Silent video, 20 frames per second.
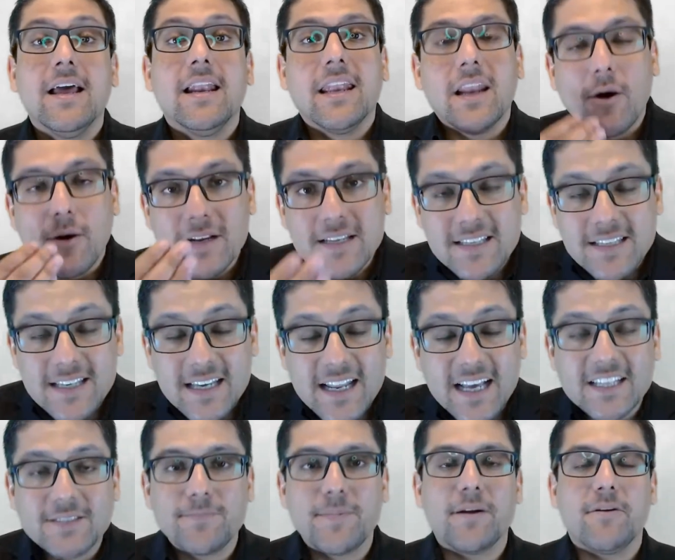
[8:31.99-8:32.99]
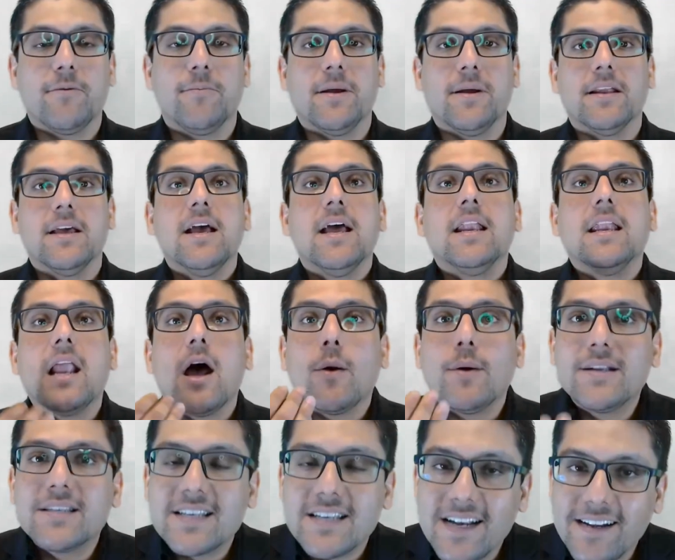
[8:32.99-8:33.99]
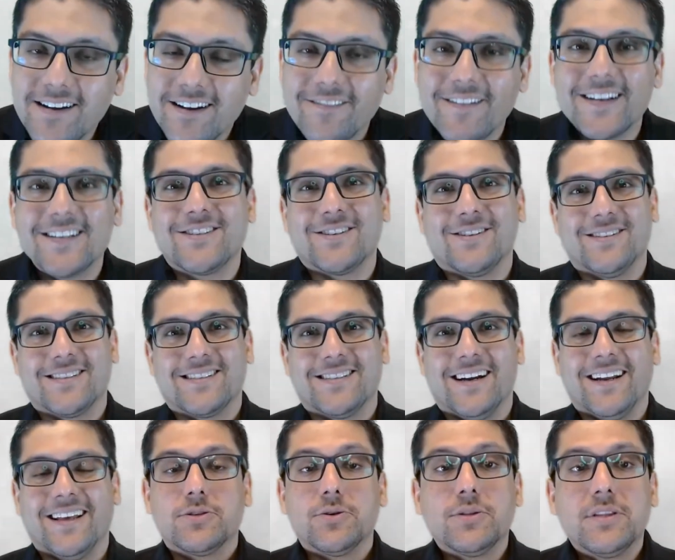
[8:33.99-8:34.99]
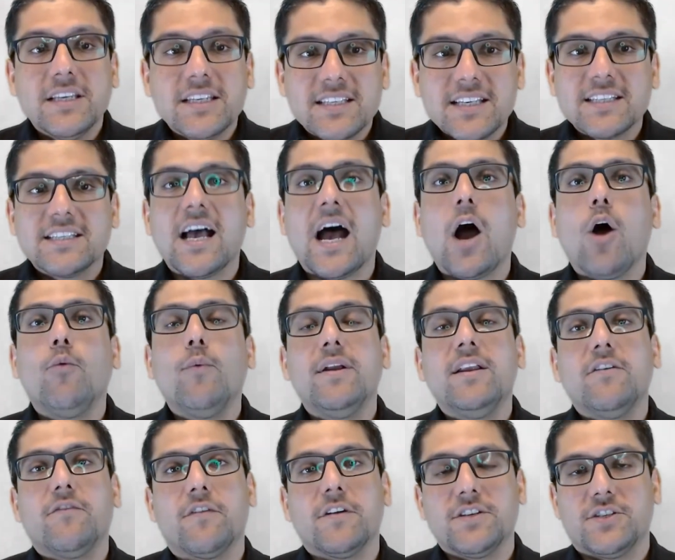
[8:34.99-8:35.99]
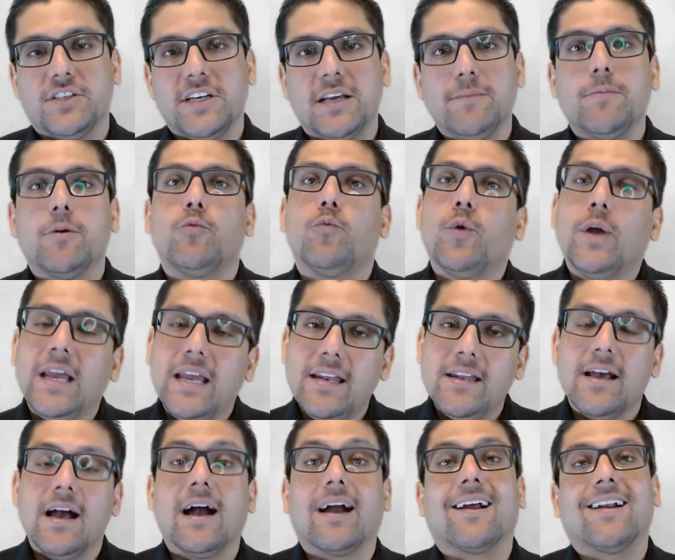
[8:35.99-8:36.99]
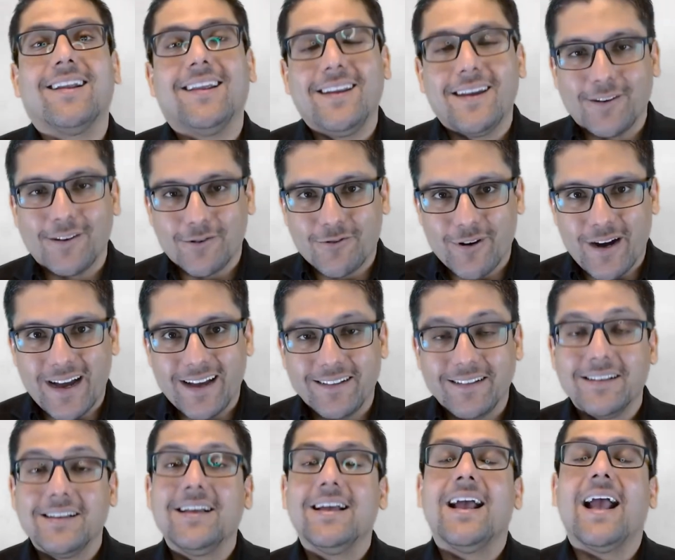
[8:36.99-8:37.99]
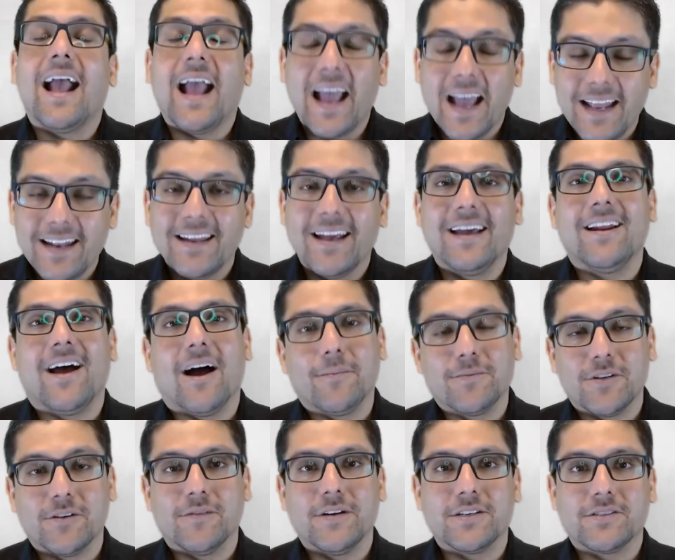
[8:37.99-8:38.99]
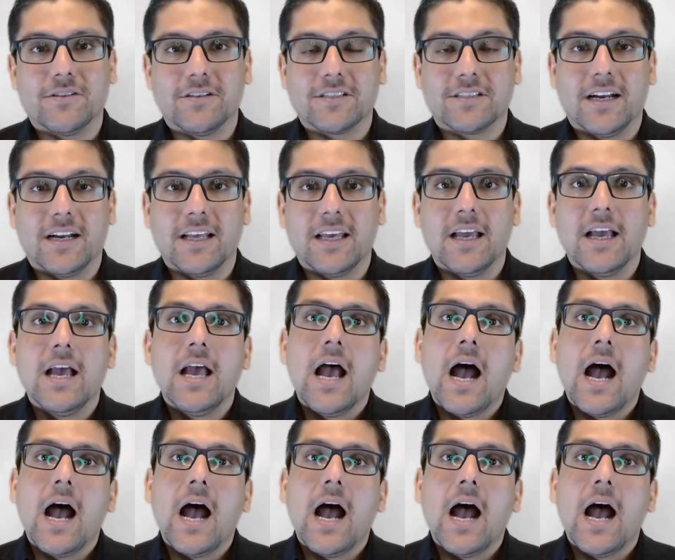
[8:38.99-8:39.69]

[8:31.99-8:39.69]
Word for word: Now it's an experiment. Now it's an interventional study. So this is how we differentiate between a clinical trial and an observational study.